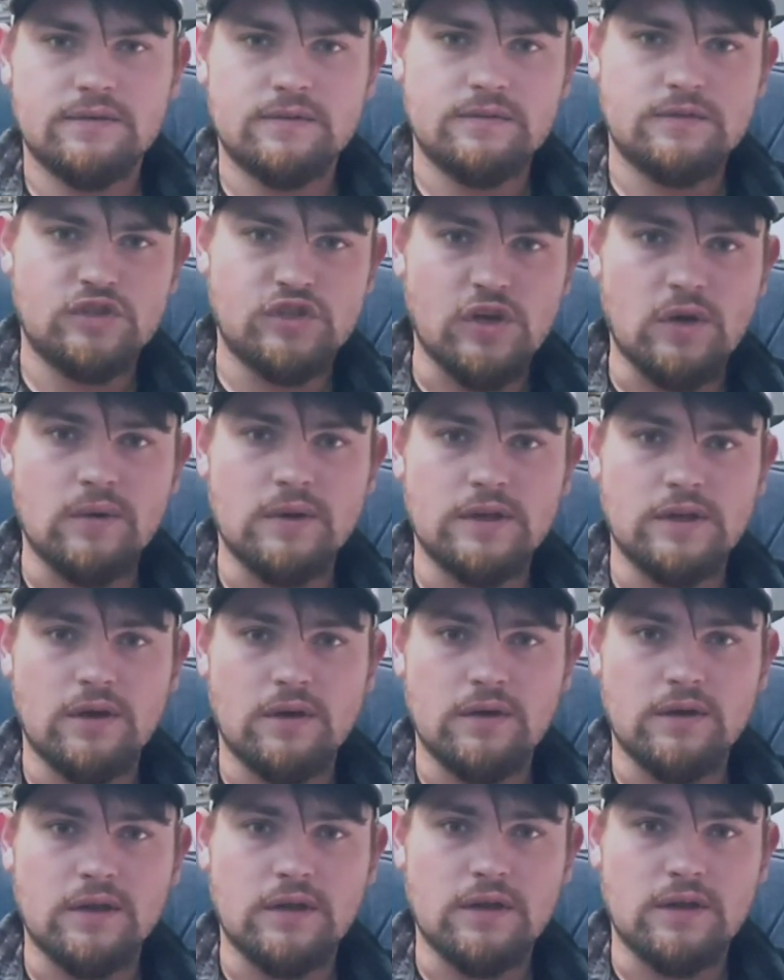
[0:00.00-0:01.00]
showing
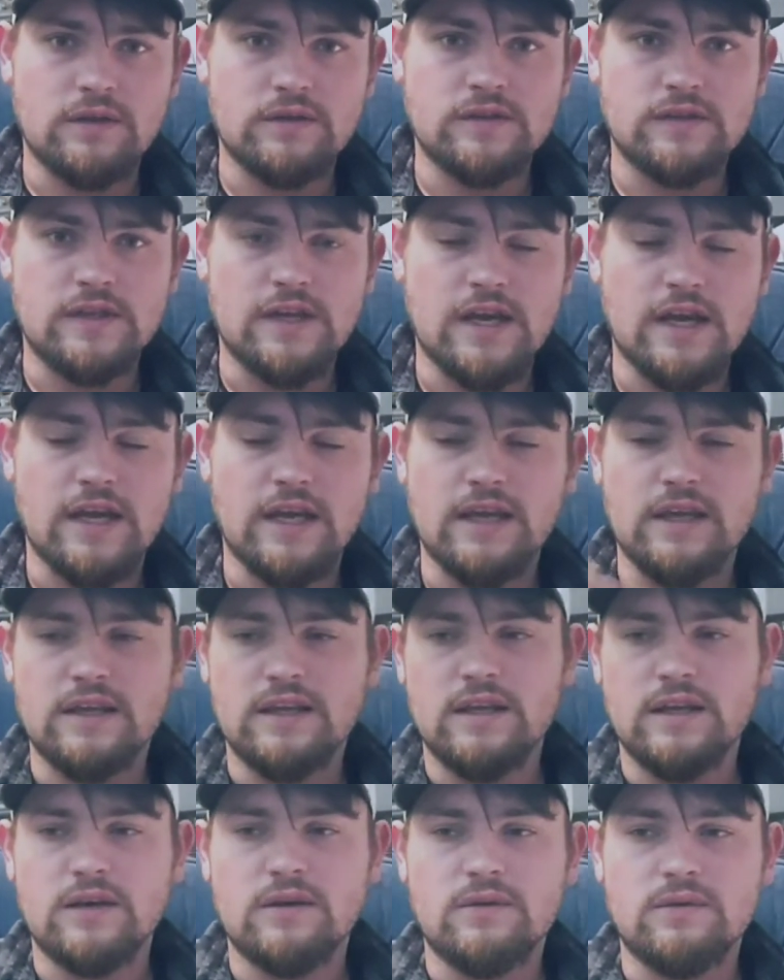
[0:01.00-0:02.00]
y'all the guns tonight,
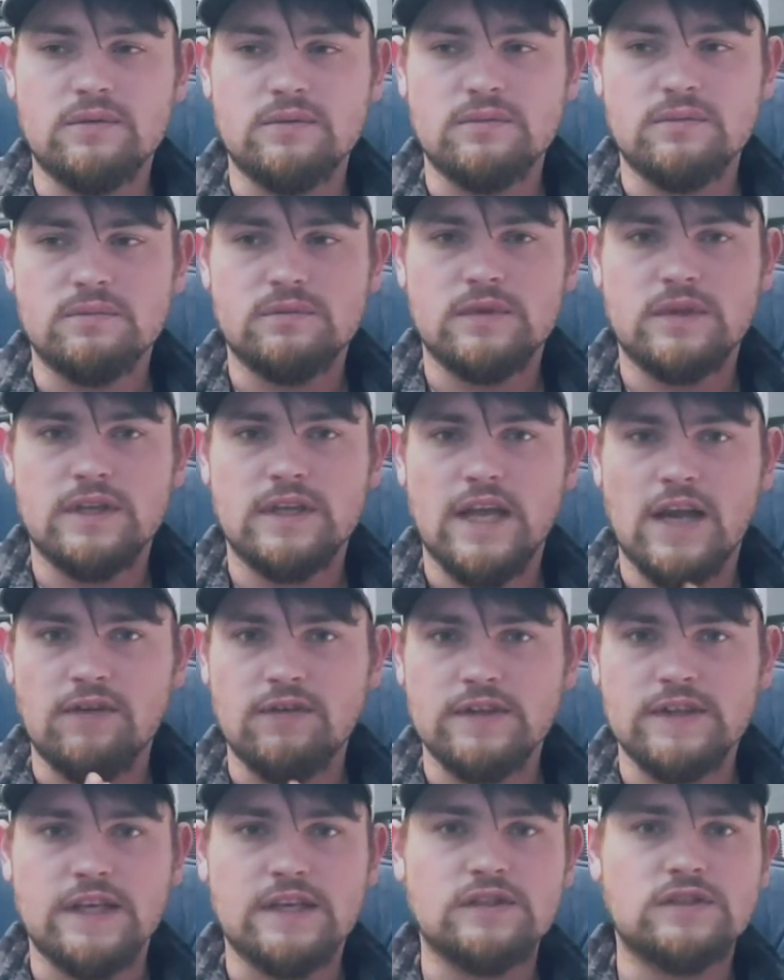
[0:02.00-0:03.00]
you know,
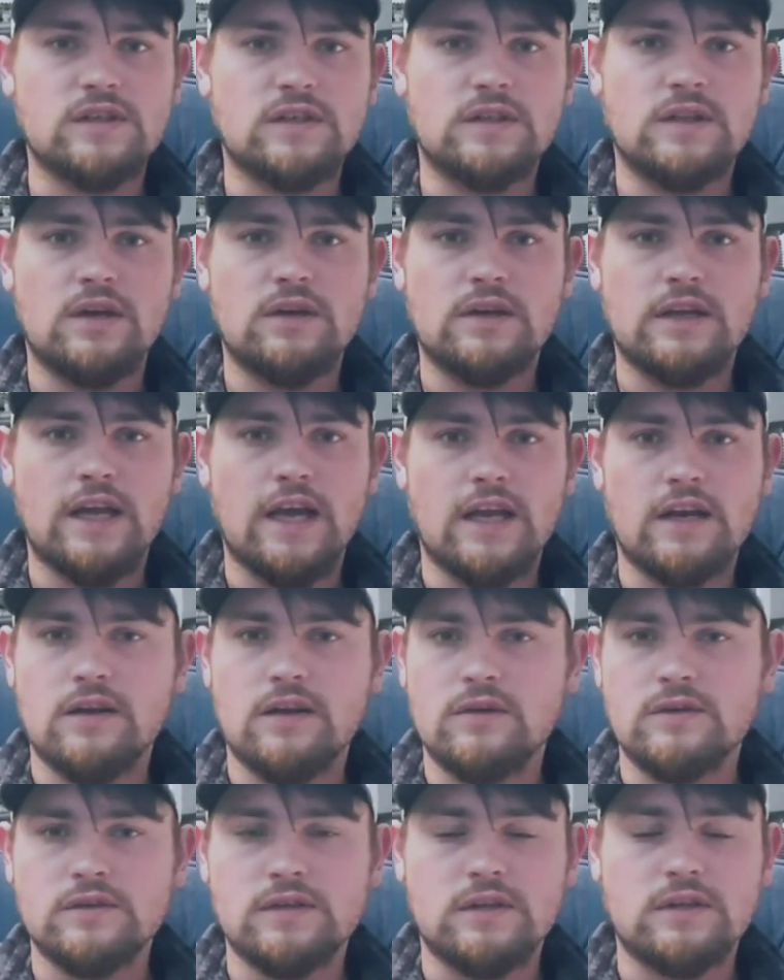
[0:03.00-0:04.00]
everything's unloaded. I
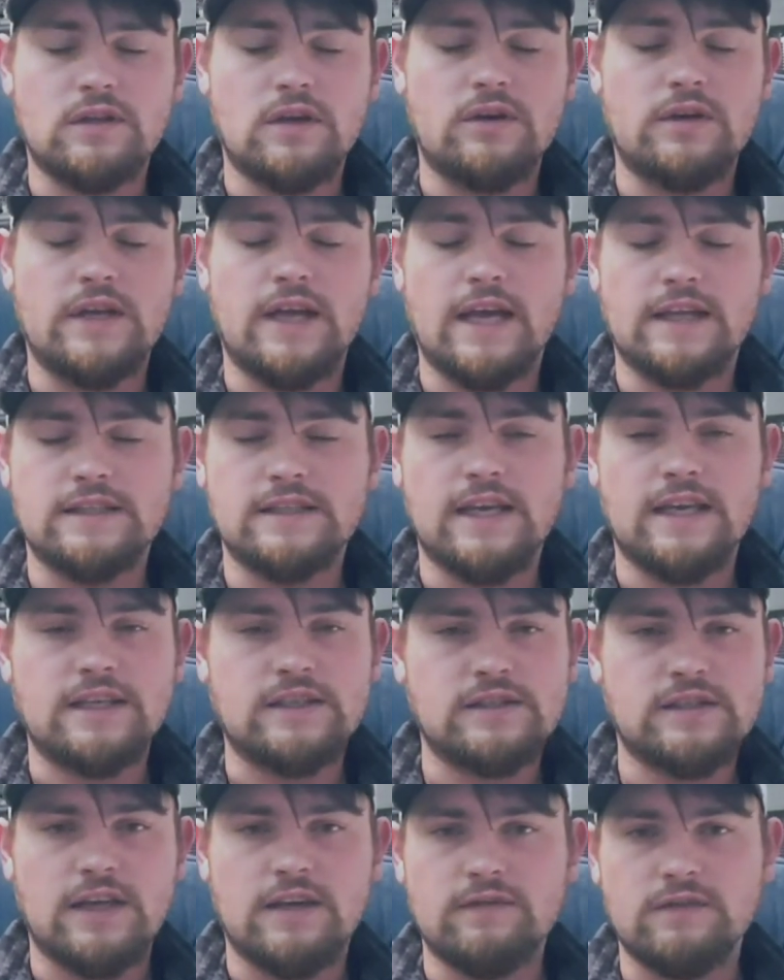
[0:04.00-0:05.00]
know it's unloaded. I take
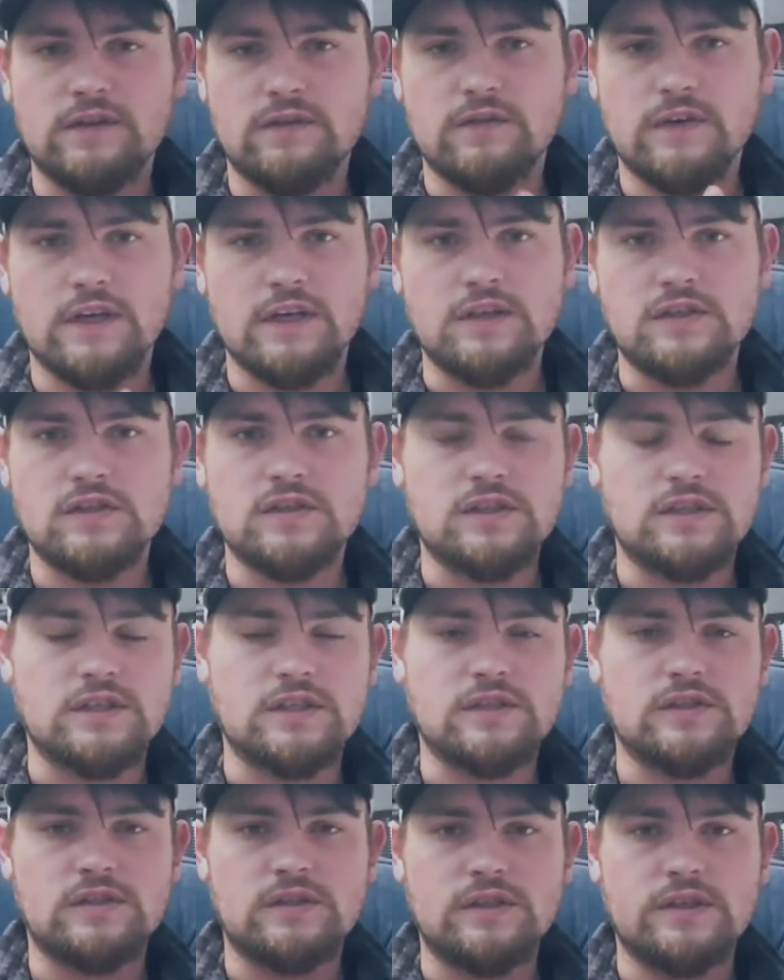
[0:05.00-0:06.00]
safety very
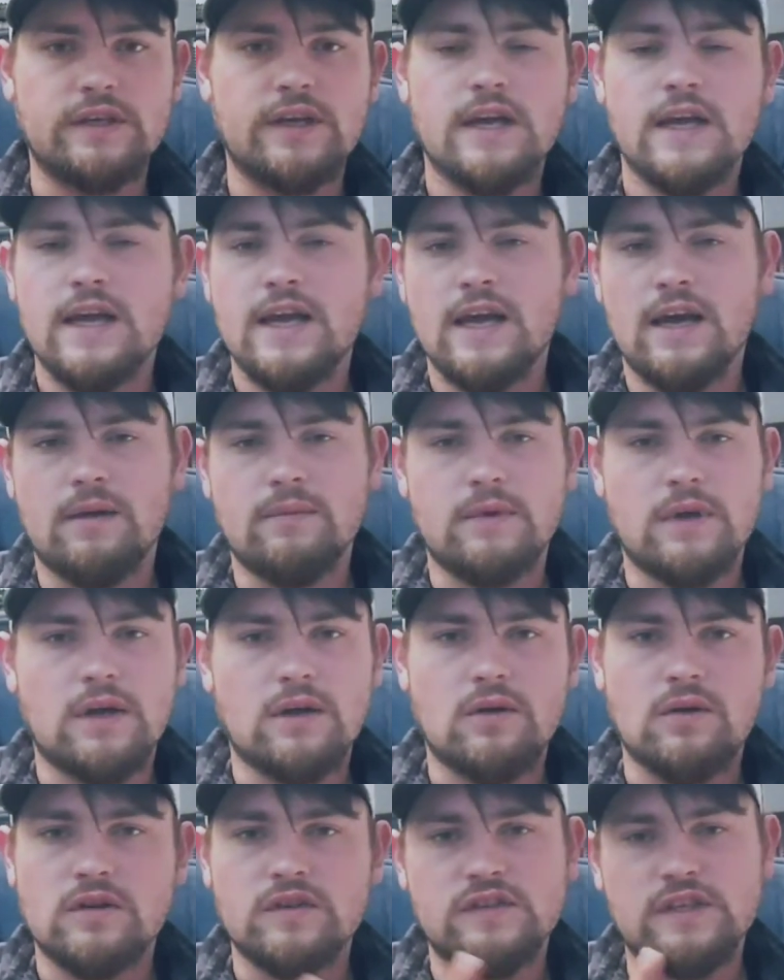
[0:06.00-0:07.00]
seriously. I'm
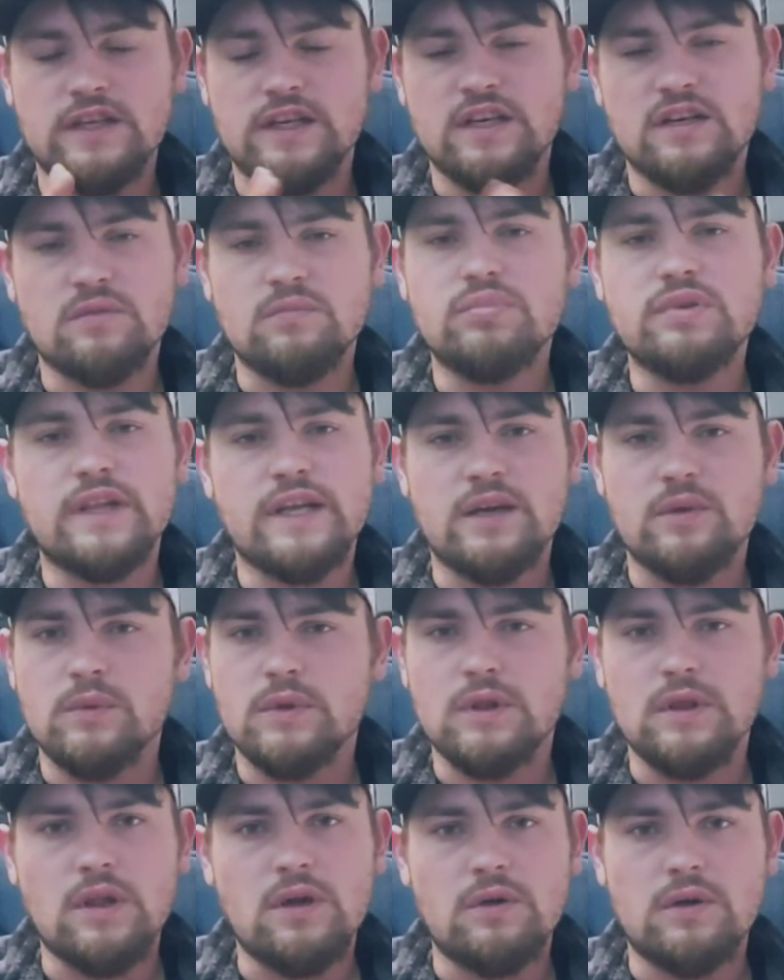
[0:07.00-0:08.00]
not going to sit here and play
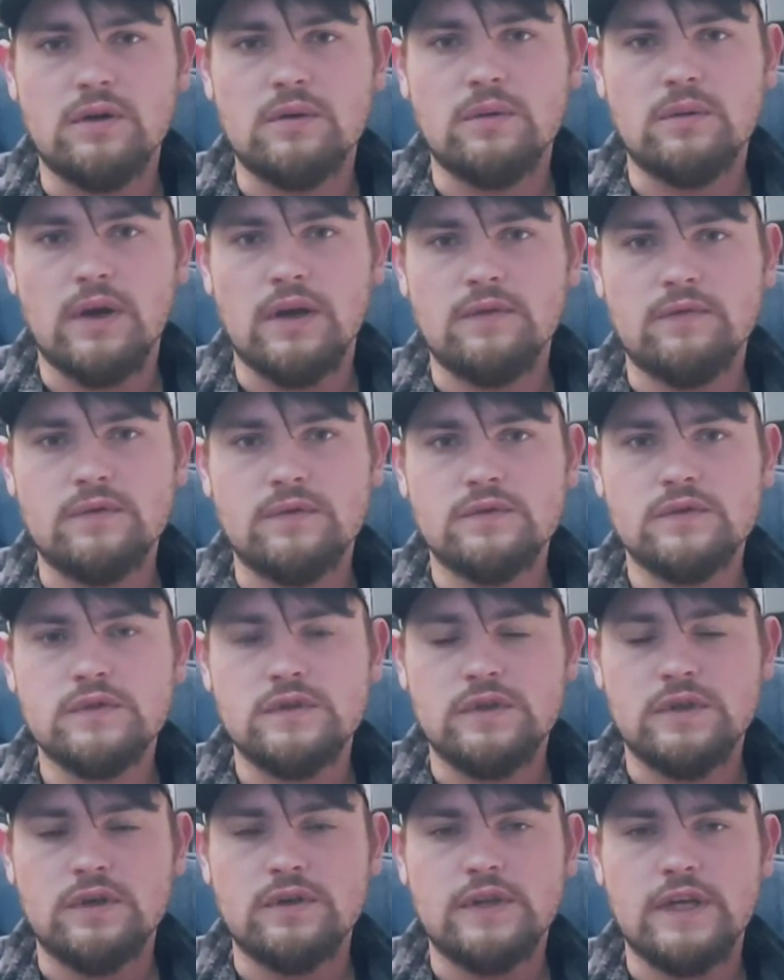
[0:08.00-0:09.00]
with loaded rifles.
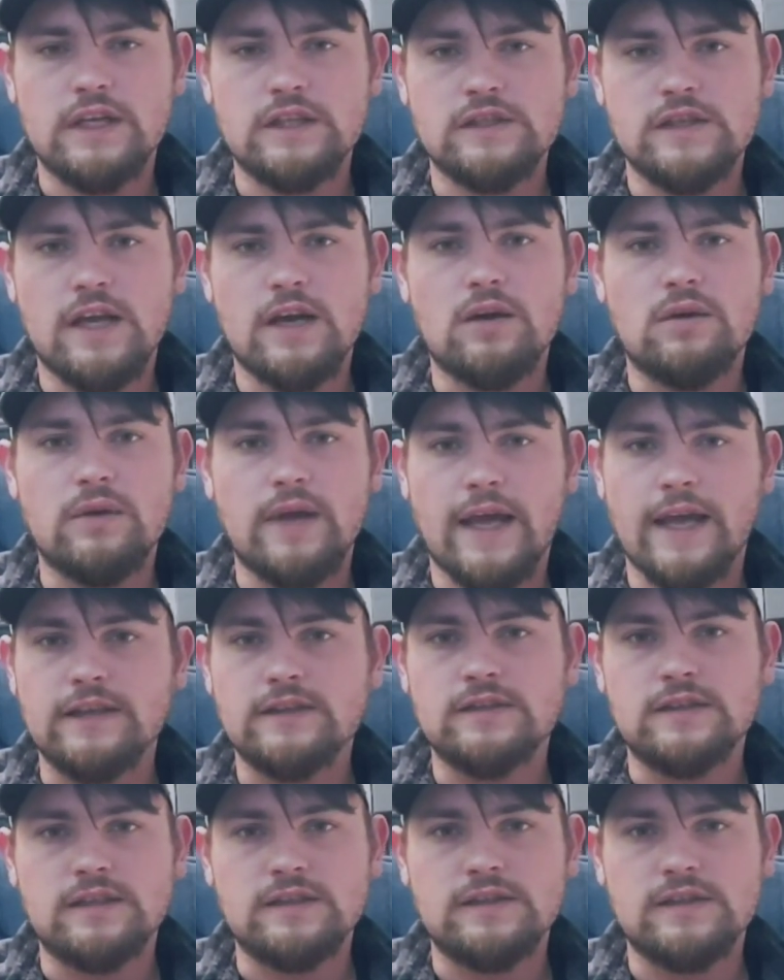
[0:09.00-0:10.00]
You know, that's how
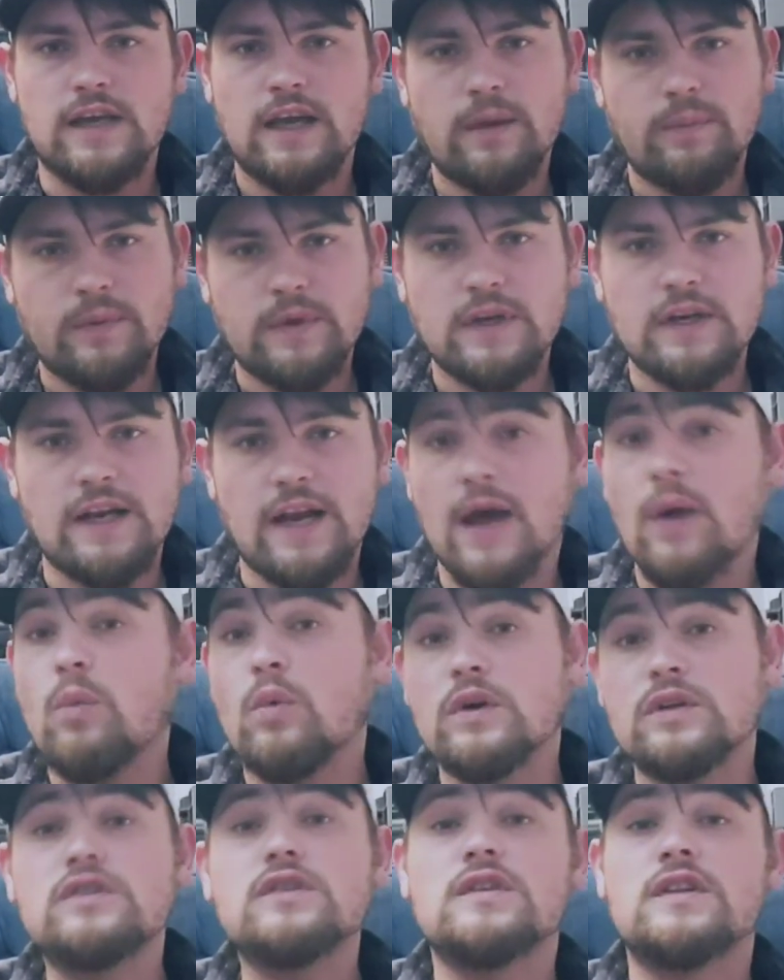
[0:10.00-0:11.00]
accidents happen, and I
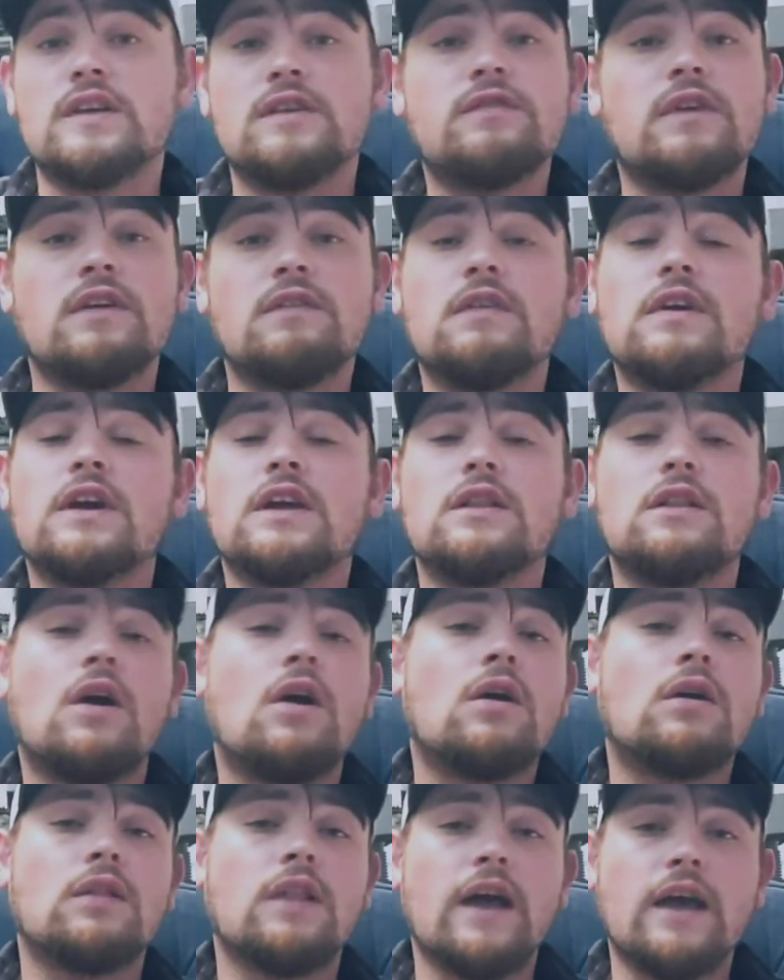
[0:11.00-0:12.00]
want to live a very
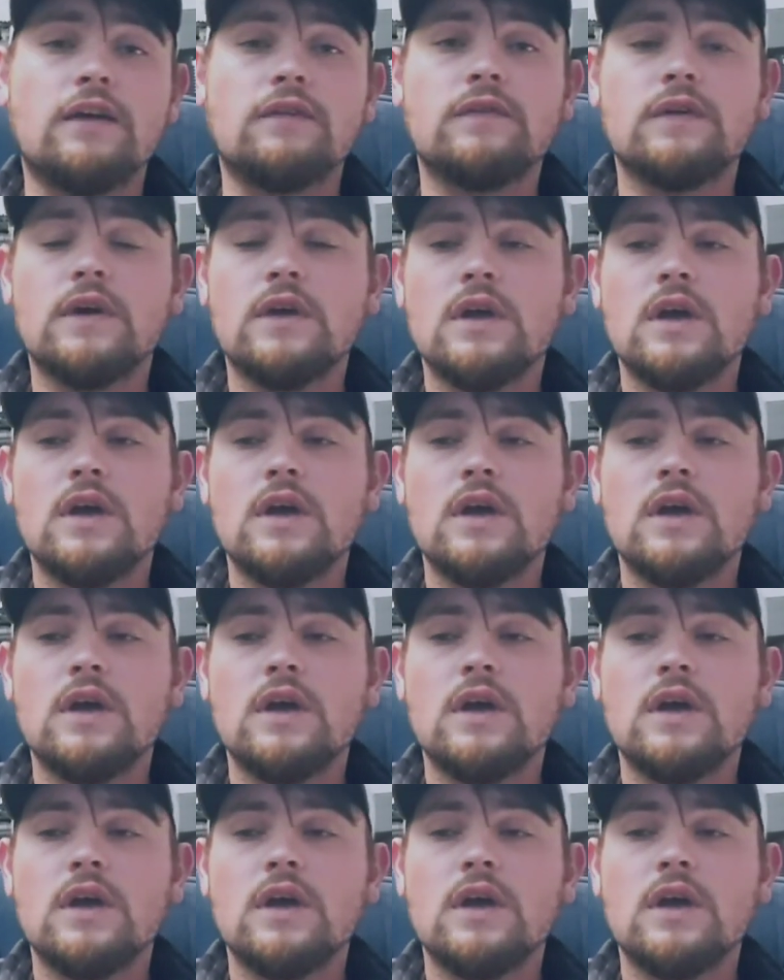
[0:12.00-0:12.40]
long life.